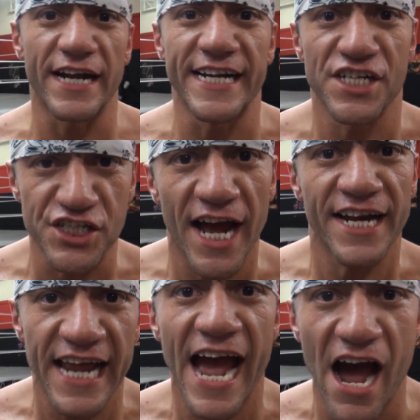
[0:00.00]
I need a
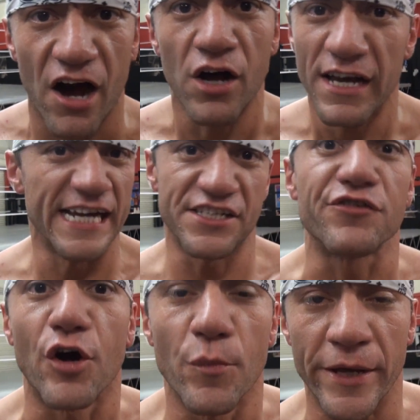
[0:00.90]
shot now. He
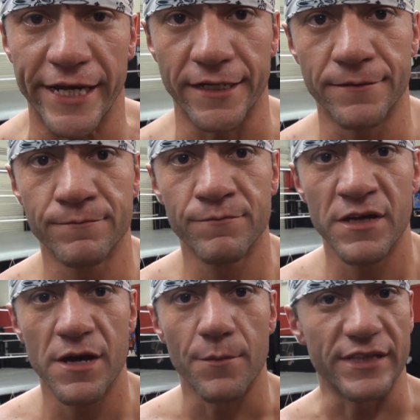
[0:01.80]
screwed me.
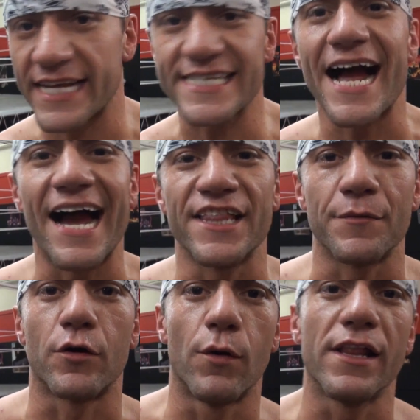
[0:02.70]
But that's not how them
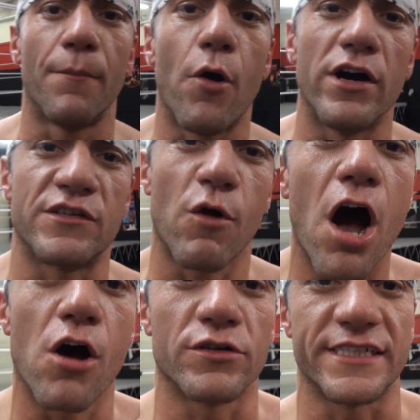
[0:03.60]
Gorilla Boys
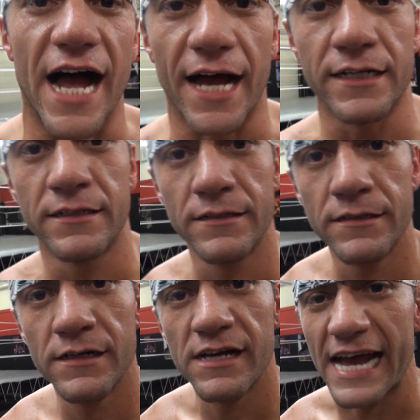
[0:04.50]
roll, son.
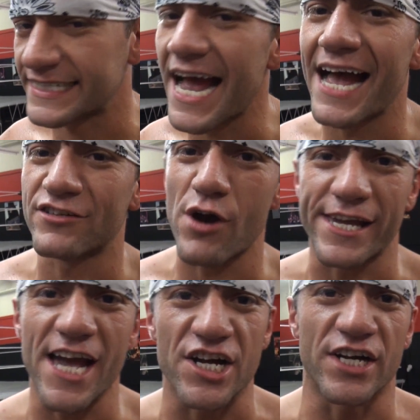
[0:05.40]
That's not how
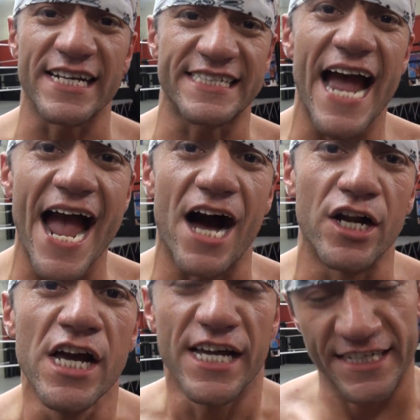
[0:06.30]
Drake Younger gets down.
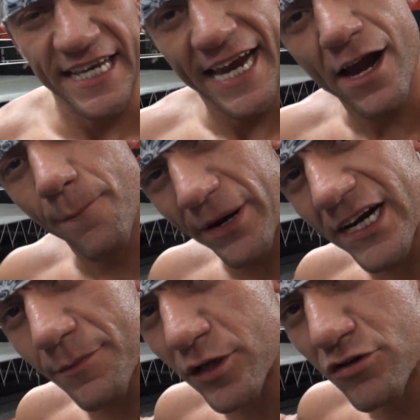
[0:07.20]
You see, here at
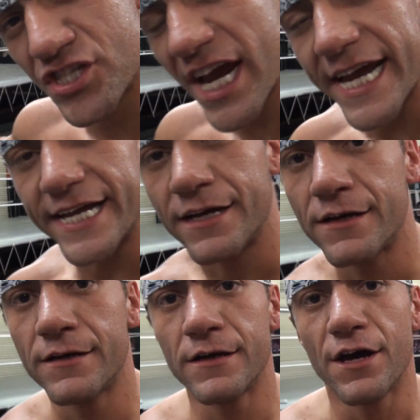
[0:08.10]
PWG,
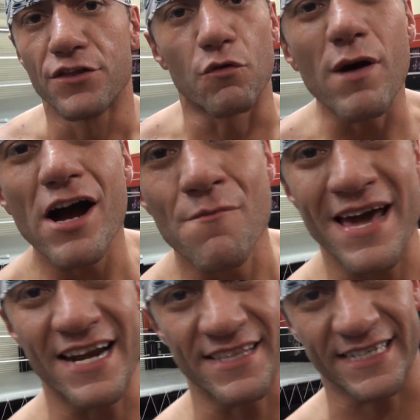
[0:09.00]
the real
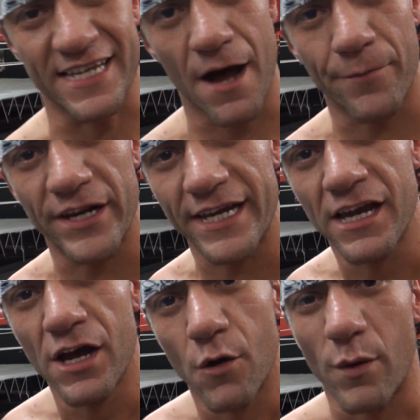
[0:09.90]
men in this company,
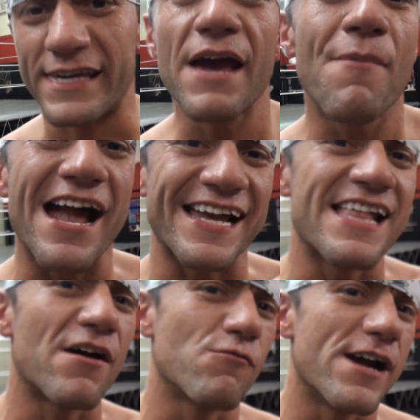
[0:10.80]
we get back in
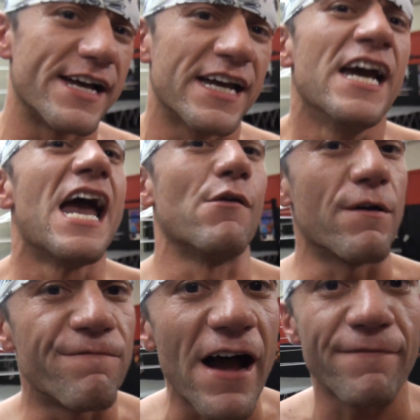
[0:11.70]
that ring and we
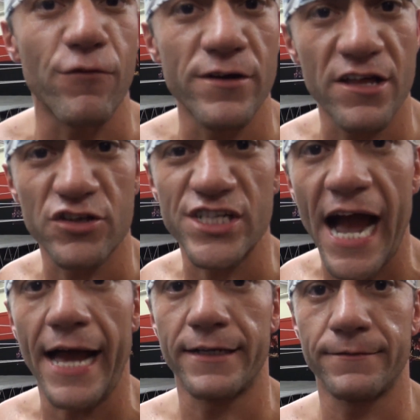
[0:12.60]
fight for another shot.